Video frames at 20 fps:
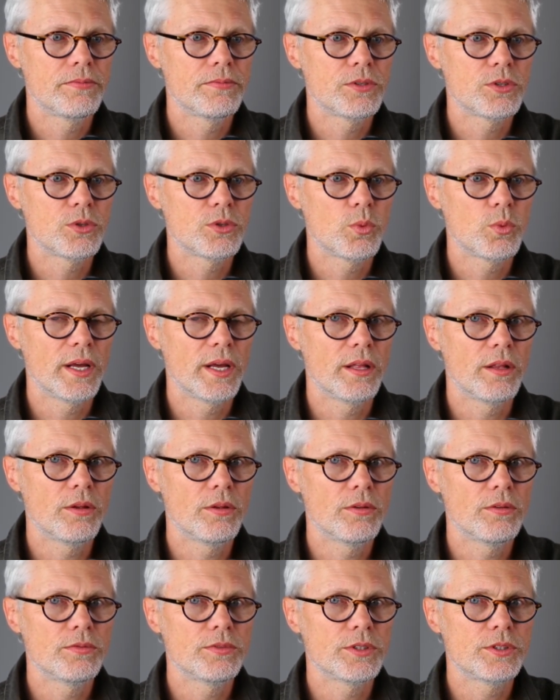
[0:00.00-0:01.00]

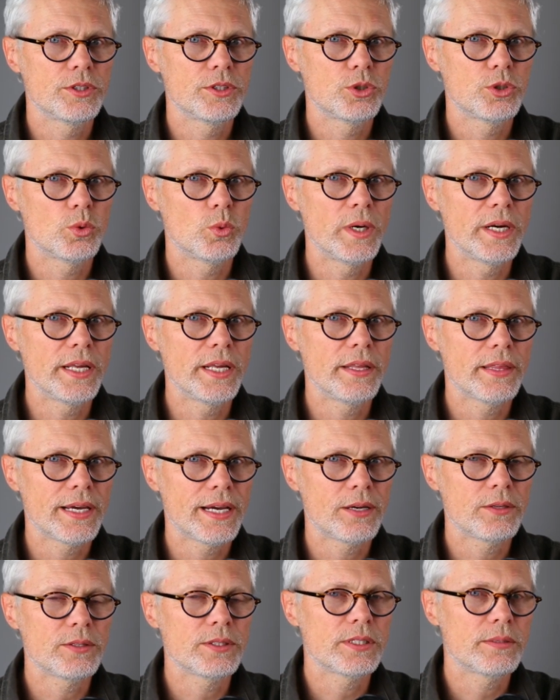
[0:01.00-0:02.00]
12 to
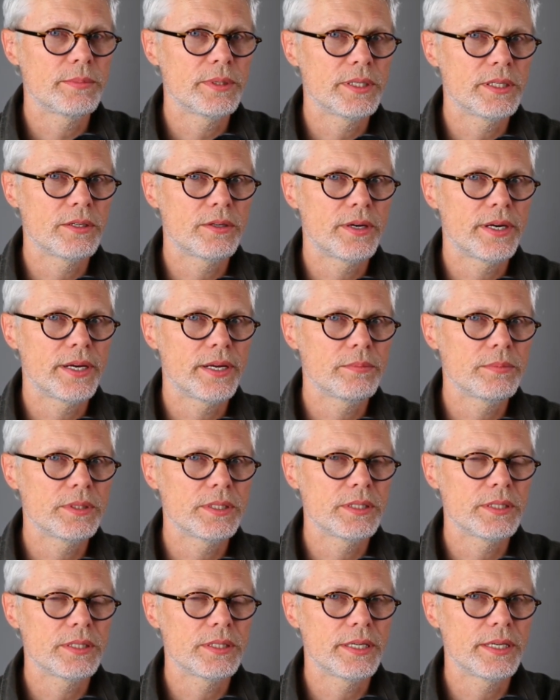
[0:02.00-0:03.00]
20,000
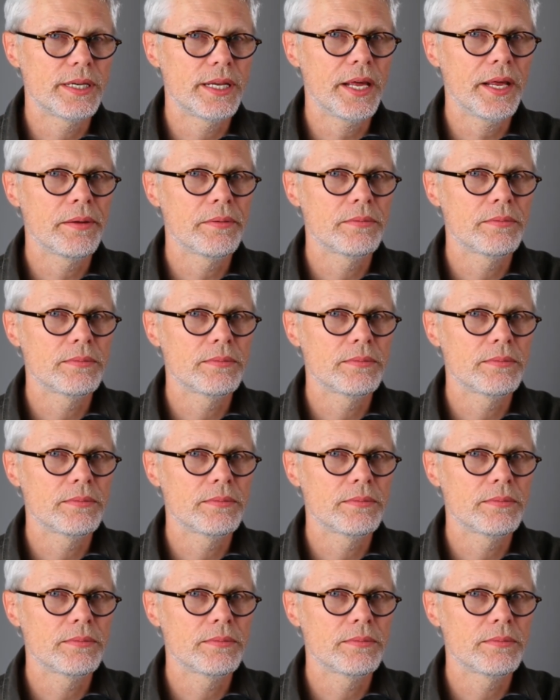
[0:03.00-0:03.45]
milligrams in a day.